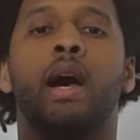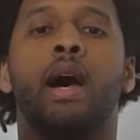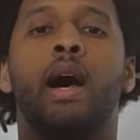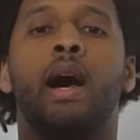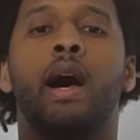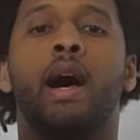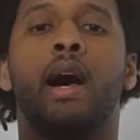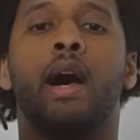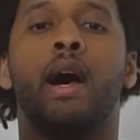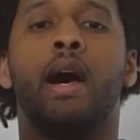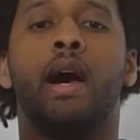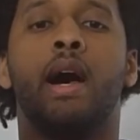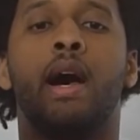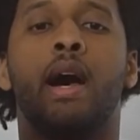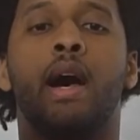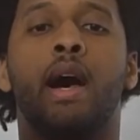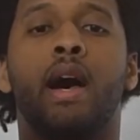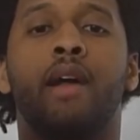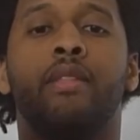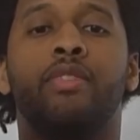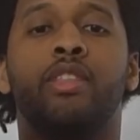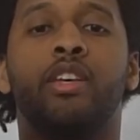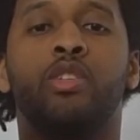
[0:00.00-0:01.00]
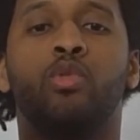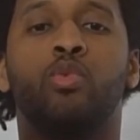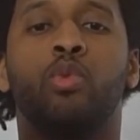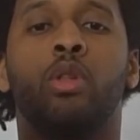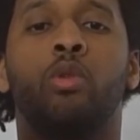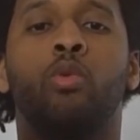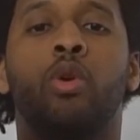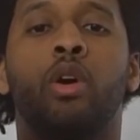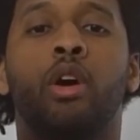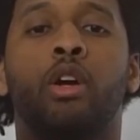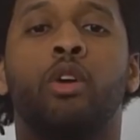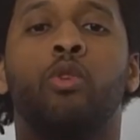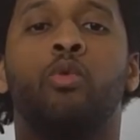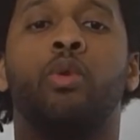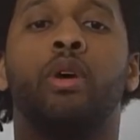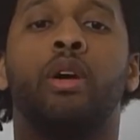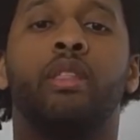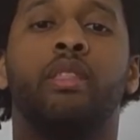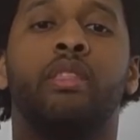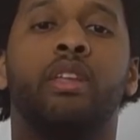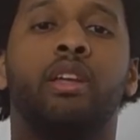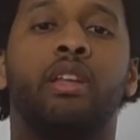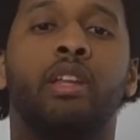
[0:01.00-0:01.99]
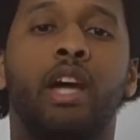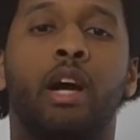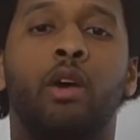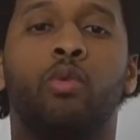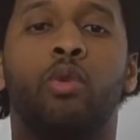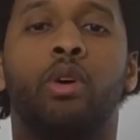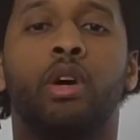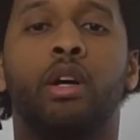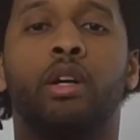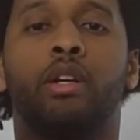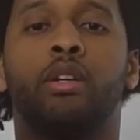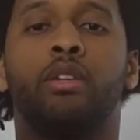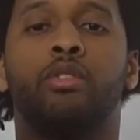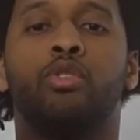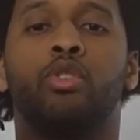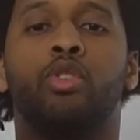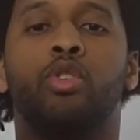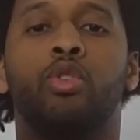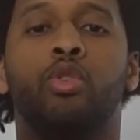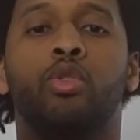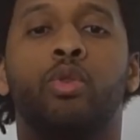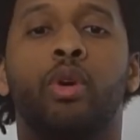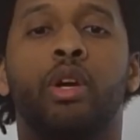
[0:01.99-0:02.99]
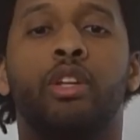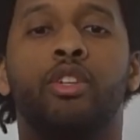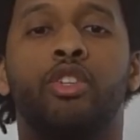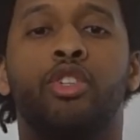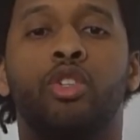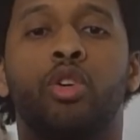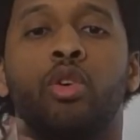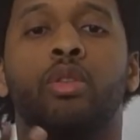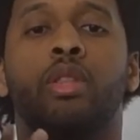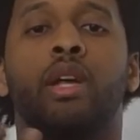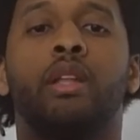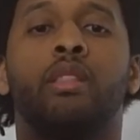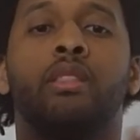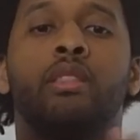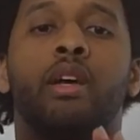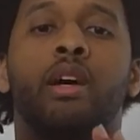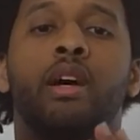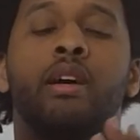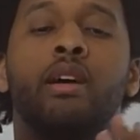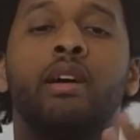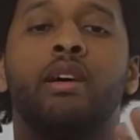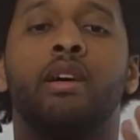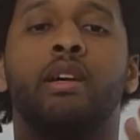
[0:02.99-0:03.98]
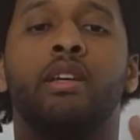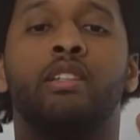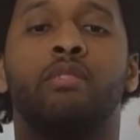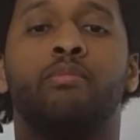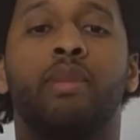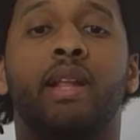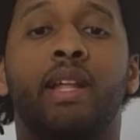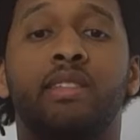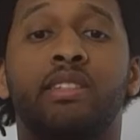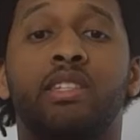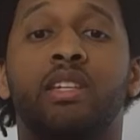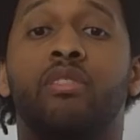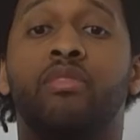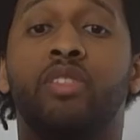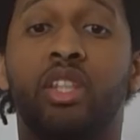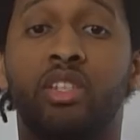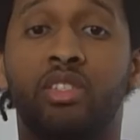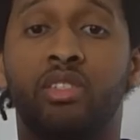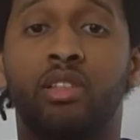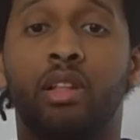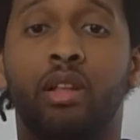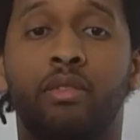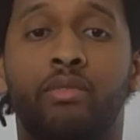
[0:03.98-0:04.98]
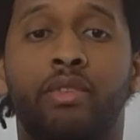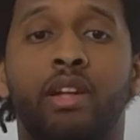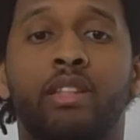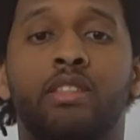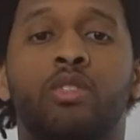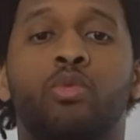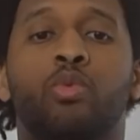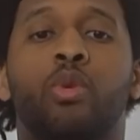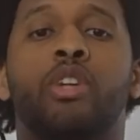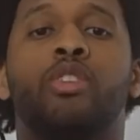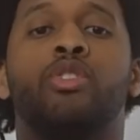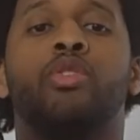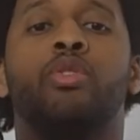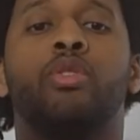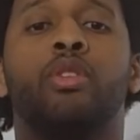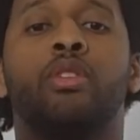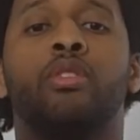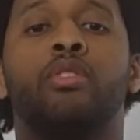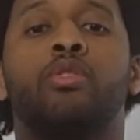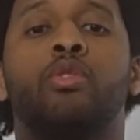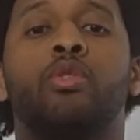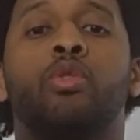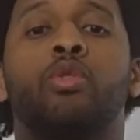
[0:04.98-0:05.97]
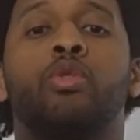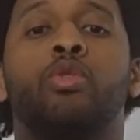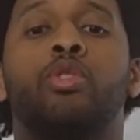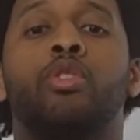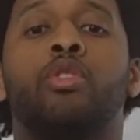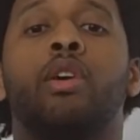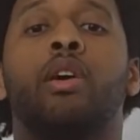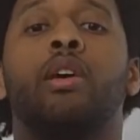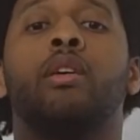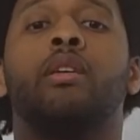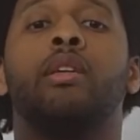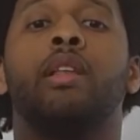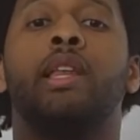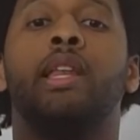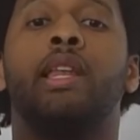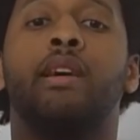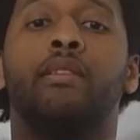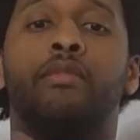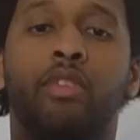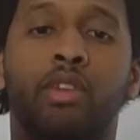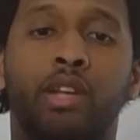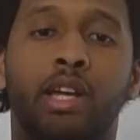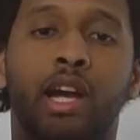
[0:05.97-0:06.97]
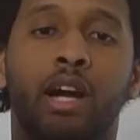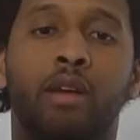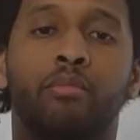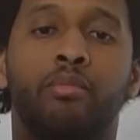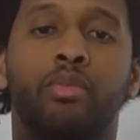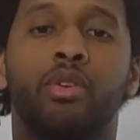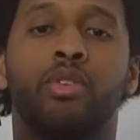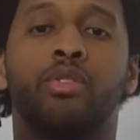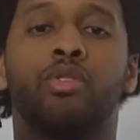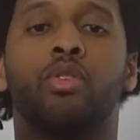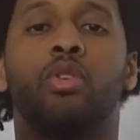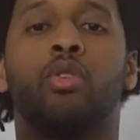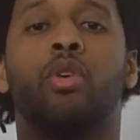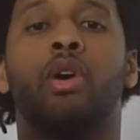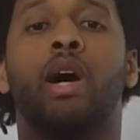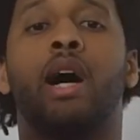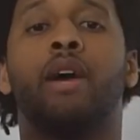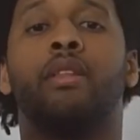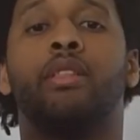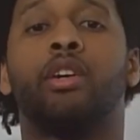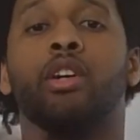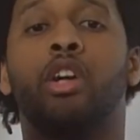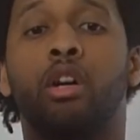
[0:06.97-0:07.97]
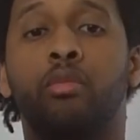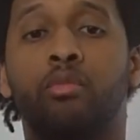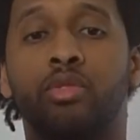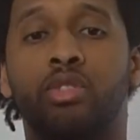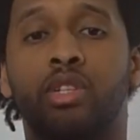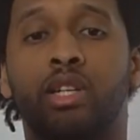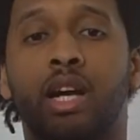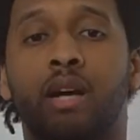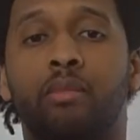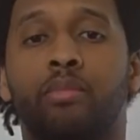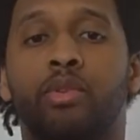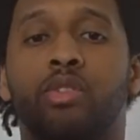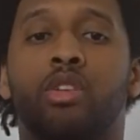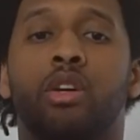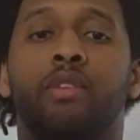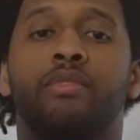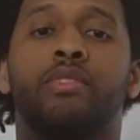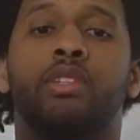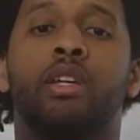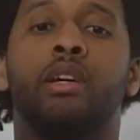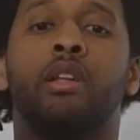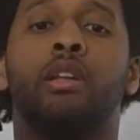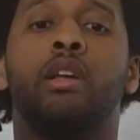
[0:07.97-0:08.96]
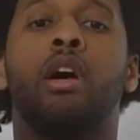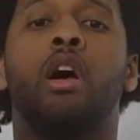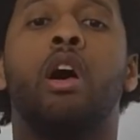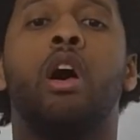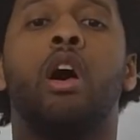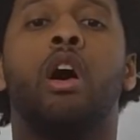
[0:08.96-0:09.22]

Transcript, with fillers: Uh, and this will work with the network to ensure that there is plenty of digital events where students who do not live on campus or either come to campus often